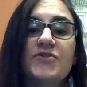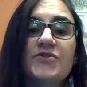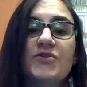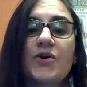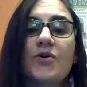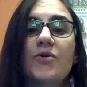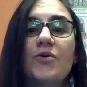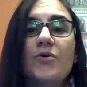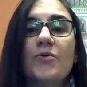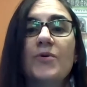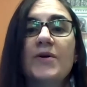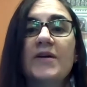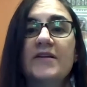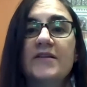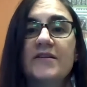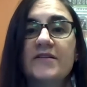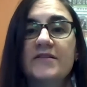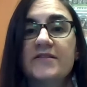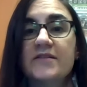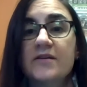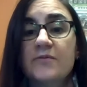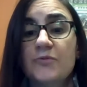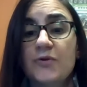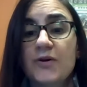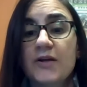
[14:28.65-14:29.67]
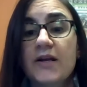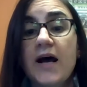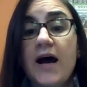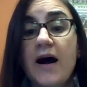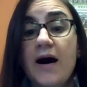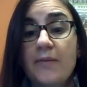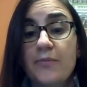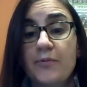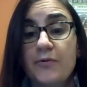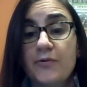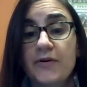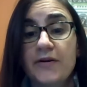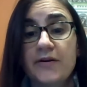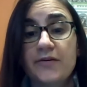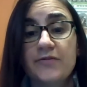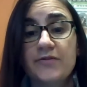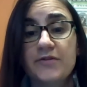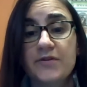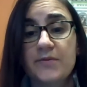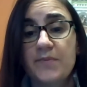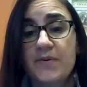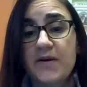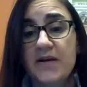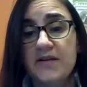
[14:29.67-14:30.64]
So it is somewhat operator
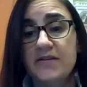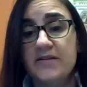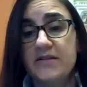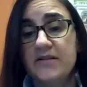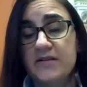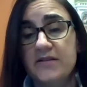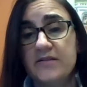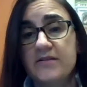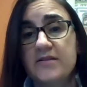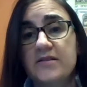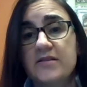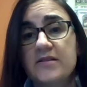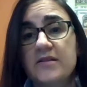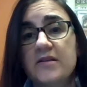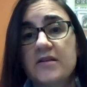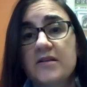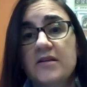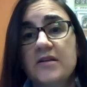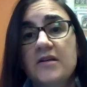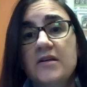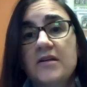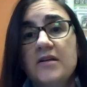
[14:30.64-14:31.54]
dependent.